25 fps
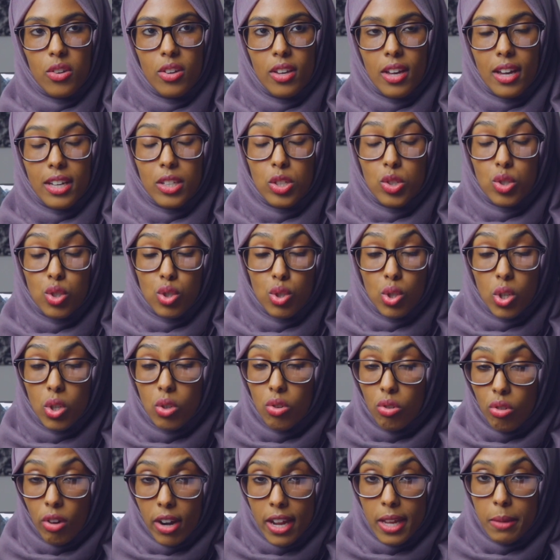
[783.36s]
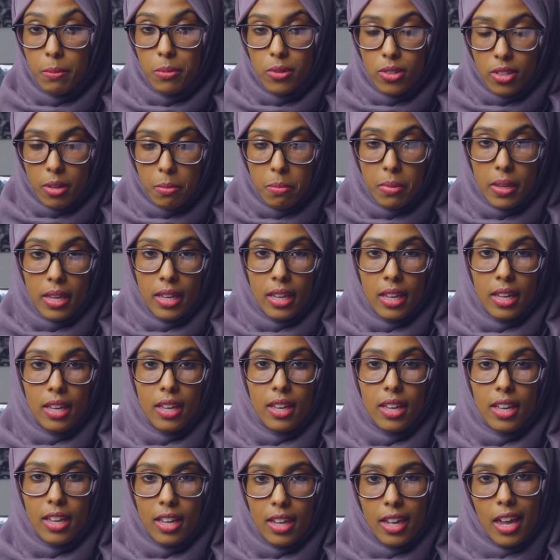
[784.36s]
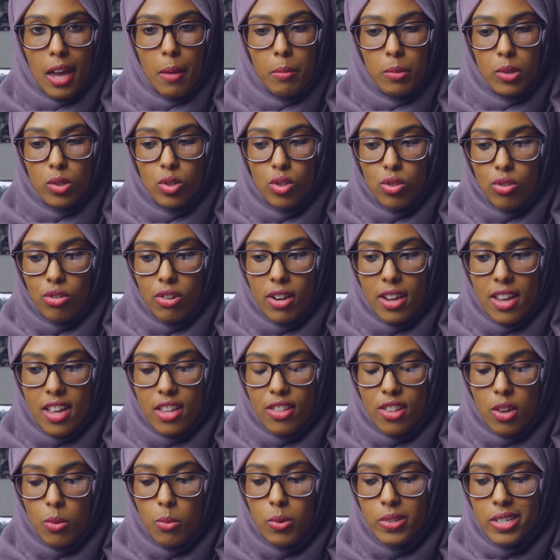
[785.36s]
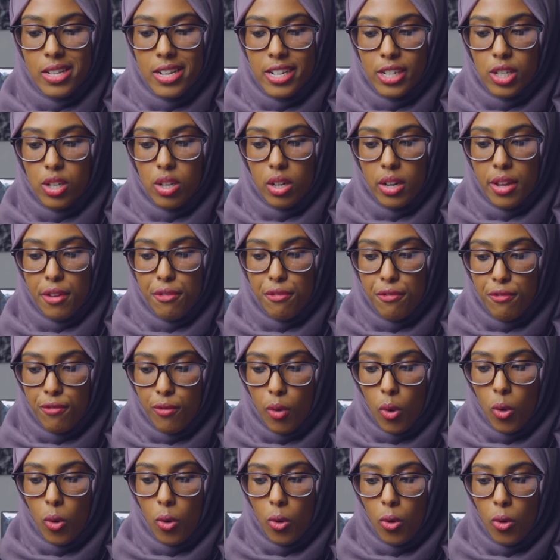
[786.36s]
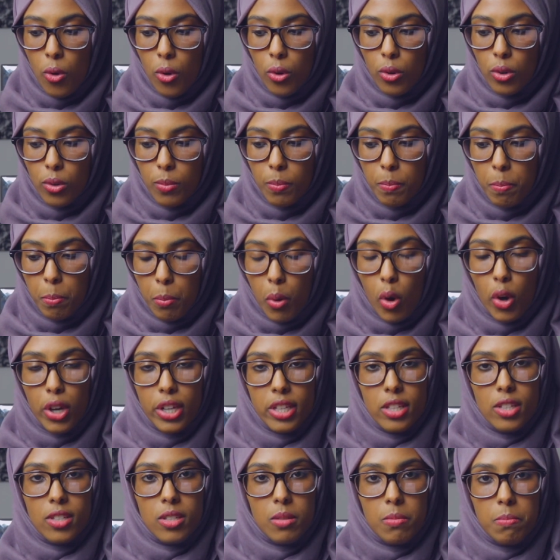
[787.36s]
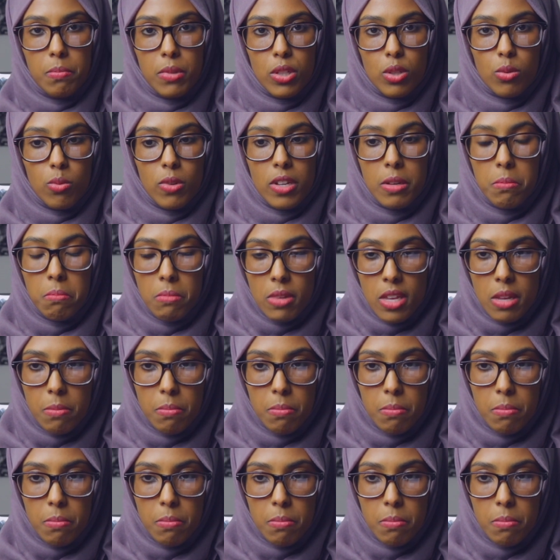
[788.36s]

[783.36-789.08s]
you, I scraped a B in chemistry. There was literally 4 points between me